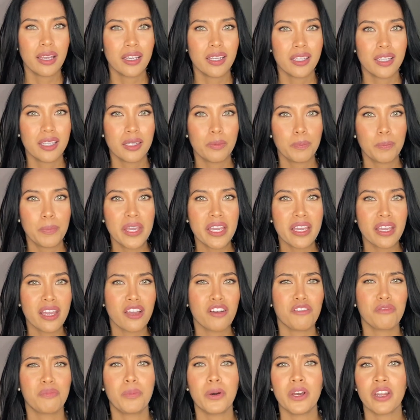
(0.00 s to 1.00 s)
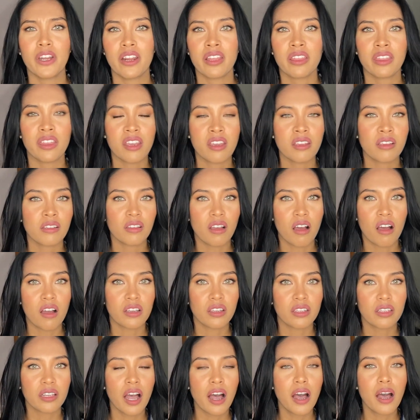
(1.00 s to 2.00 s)
Speaking of putting things
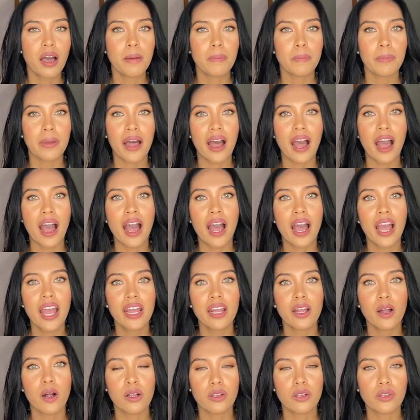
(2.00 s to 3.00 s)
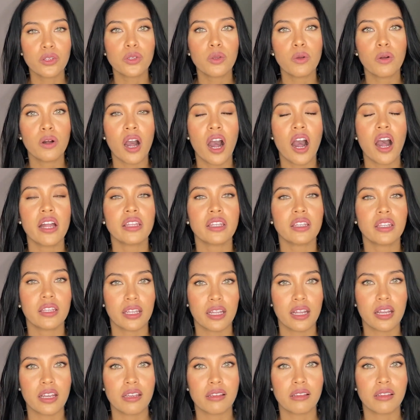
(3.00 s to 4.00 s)
on top, I also got
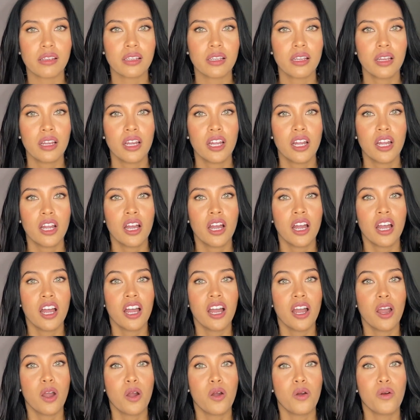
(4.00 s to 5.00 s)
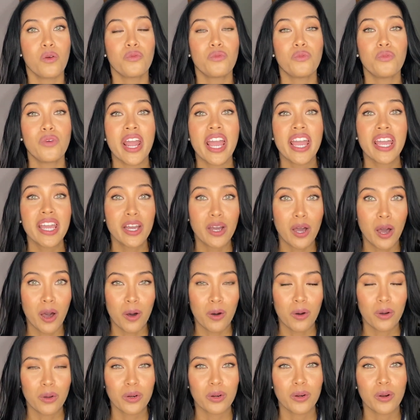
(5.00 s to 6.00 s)
this
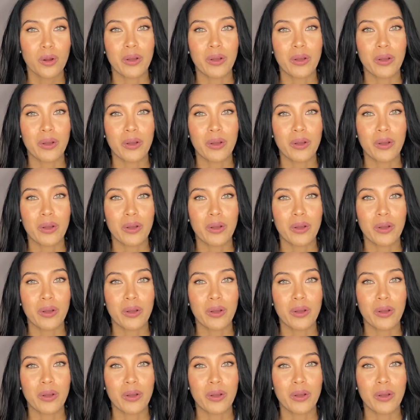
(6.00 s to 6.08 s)
raincoat.